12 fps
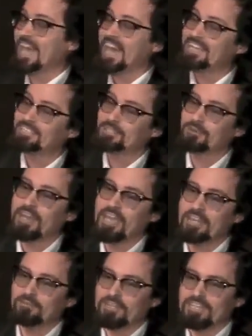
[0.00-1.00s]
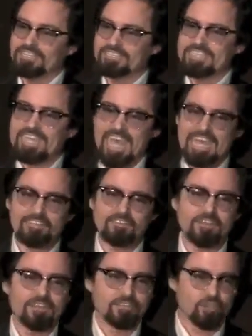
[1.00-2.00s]
because Aisha Gray Henry is the
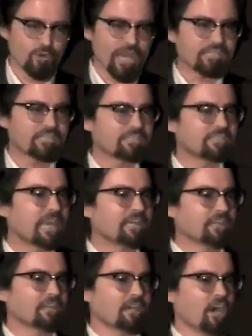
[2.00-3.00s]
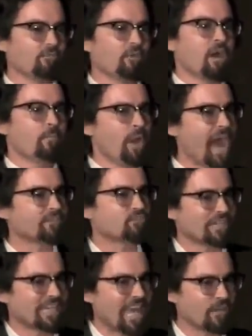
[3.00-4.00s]
8th direct descendant of
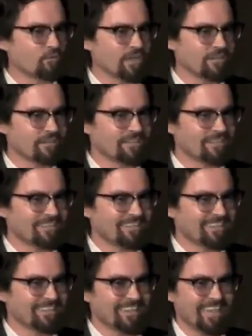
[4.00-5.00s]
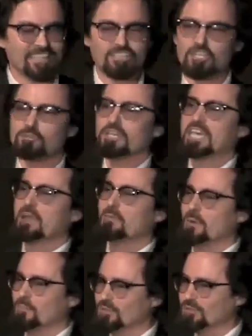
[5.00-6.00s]
Patrick Henry. And she
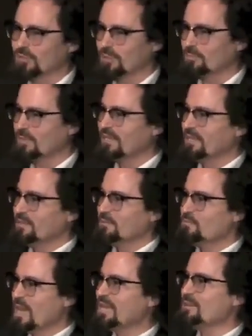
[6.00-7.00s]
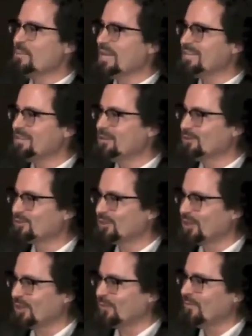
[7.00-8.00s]
became a Muslim many, many
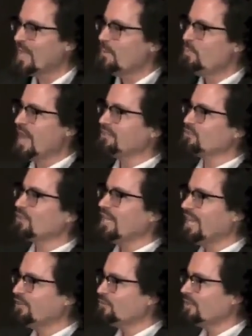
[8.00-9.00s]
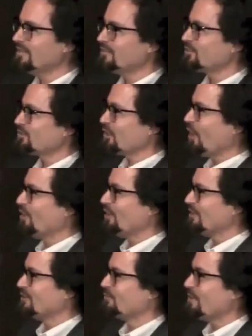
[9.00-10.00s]
years ago. Patrick Henry
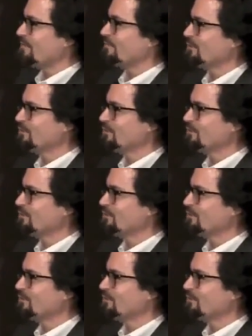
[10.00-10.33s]
started the